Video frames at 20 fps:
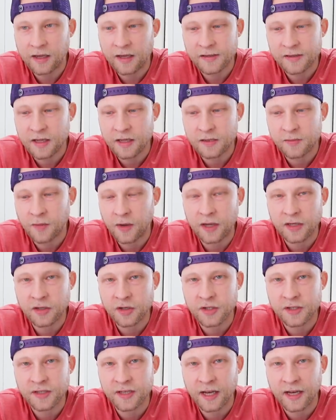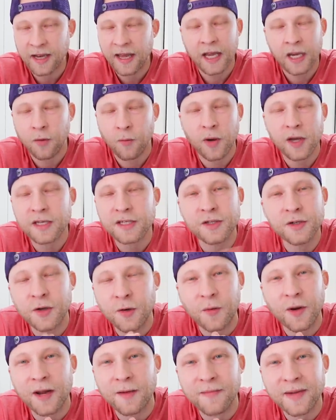guess that's what I just said. Anyways, you
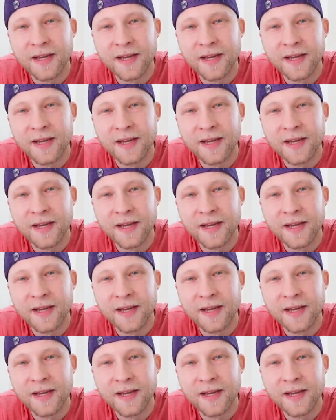know what I